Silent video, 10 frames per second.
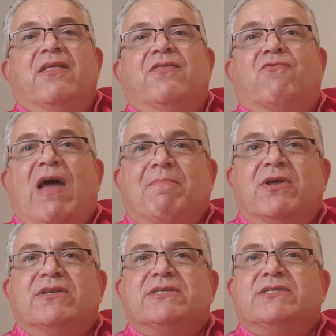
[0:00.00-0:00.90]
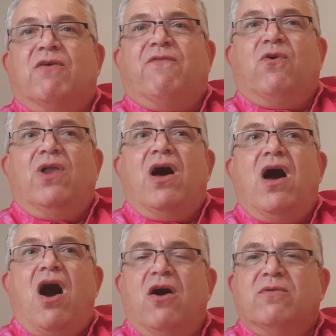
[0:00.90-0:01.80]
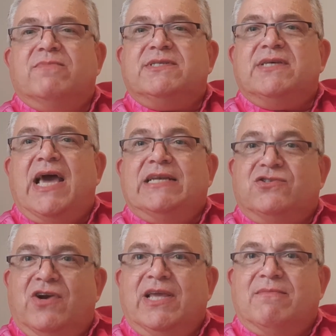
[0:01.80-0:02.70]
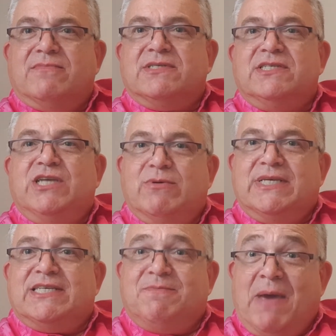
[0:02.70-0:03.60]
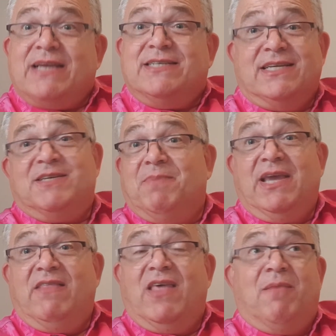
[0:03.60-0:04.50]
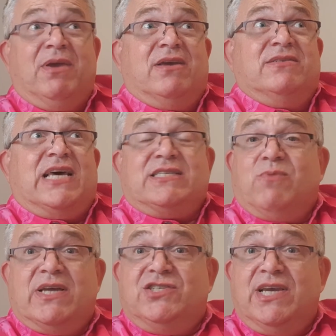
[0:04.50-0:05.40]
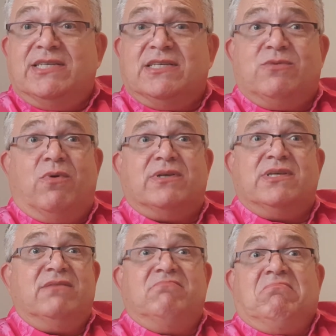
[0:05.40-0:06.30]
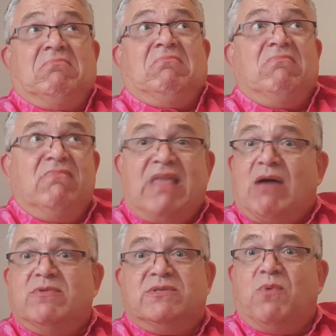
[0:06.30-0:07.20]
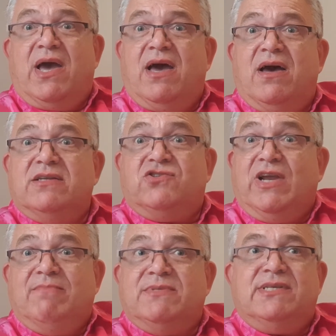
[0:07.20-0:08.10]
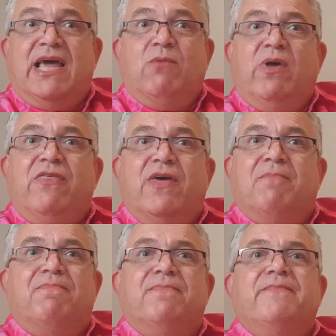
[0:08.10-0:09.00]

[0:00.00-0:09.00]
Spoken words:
The remnants of all her hopes and dreams, she was expecting to be in there because that's where Jesus was and that was where her dreams lay with him.